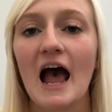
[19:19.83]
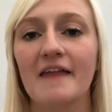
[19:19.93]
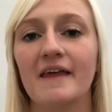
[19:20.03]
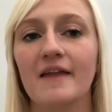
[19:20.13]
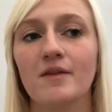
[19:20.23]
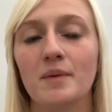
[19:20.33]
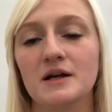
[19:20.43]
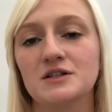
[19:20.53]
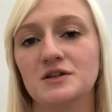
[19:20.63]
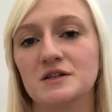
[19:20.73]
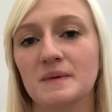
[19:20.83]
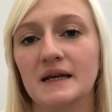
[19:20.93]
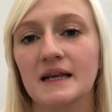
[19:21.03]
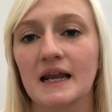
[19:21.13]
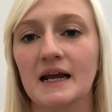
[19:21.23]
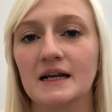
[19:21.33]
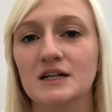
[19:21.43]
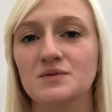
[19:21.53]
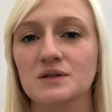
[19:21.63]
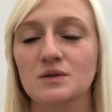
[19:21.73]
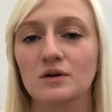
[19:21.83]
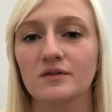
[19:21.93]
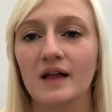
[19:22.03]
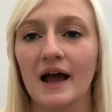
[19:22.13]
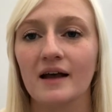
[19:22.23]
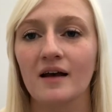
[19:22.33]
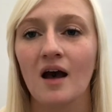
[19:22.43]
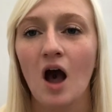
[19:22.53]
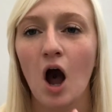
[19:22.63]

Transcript: and then the person who's speaking in English will sort of like